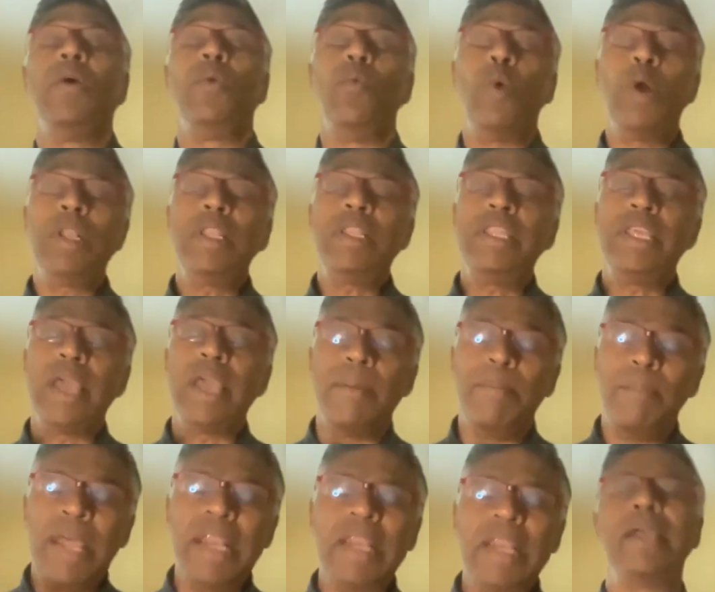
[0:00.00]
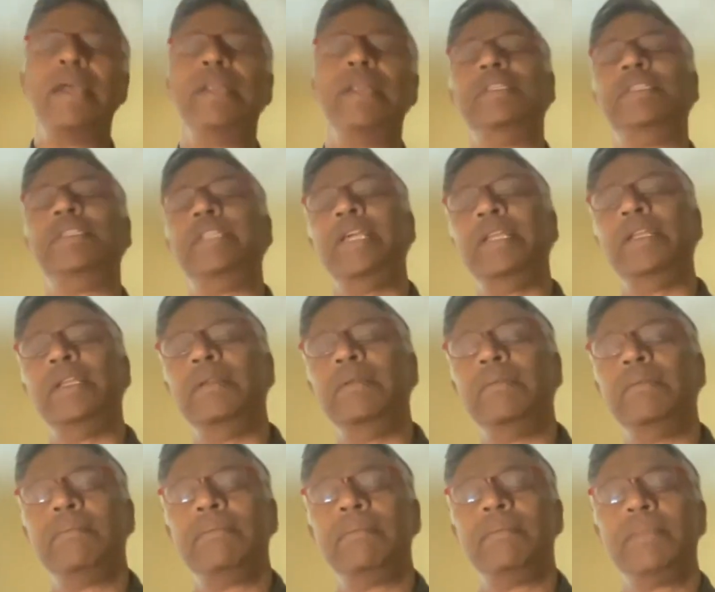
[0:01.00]
What the Americans did
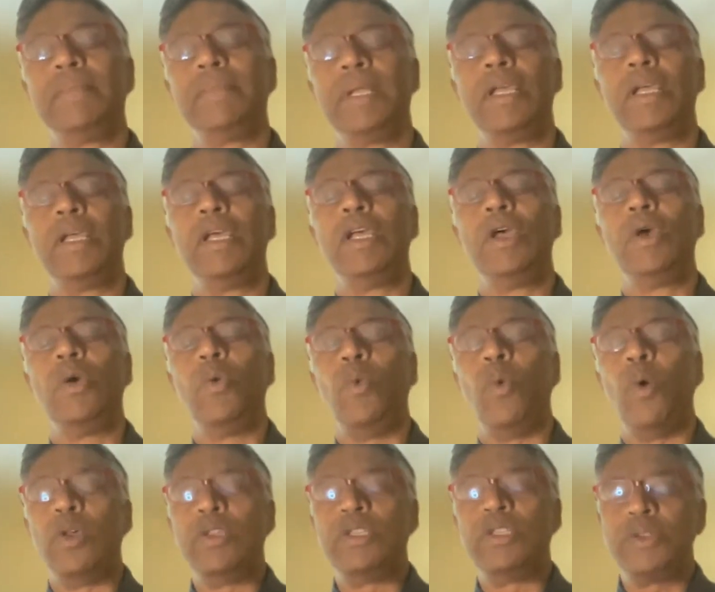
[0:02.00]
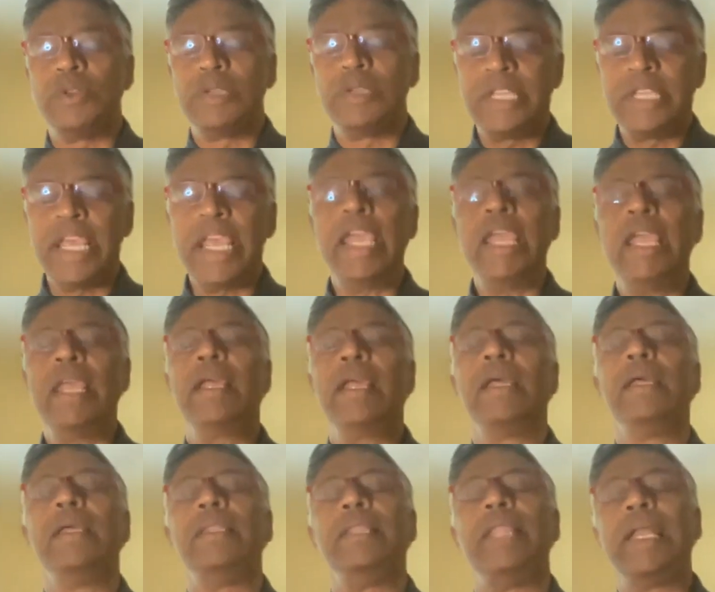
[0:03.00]
was to
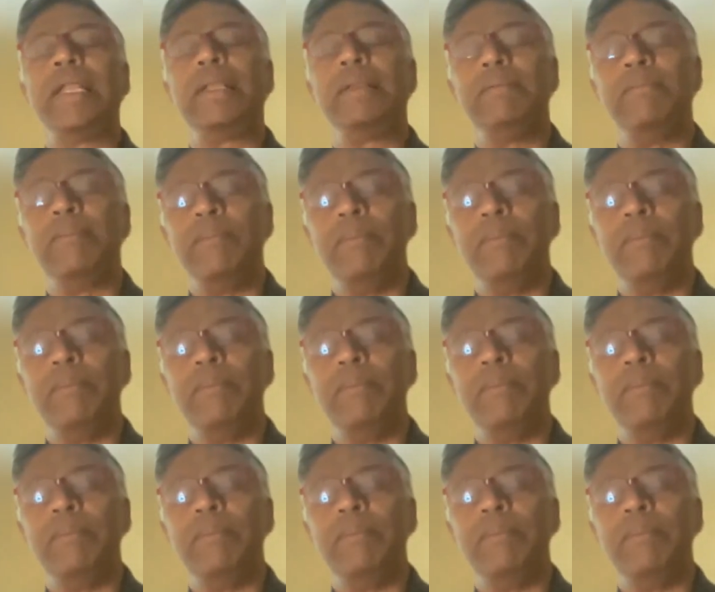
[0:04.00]
say that